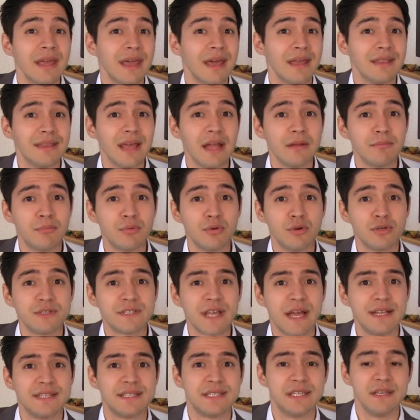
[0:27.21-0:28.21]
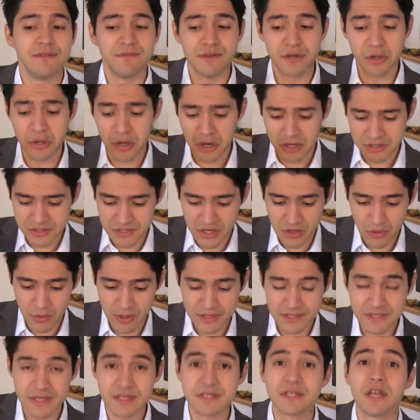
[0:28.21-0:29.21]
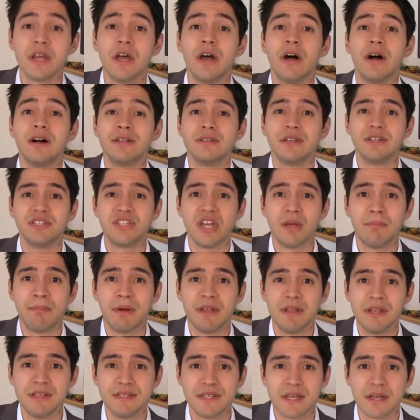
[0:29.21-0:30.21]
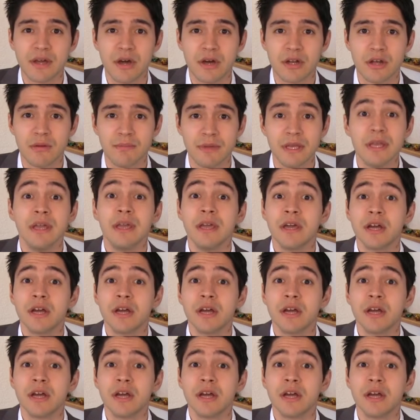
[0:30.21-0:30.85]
And that burst had severe consequences on the Japanese economy.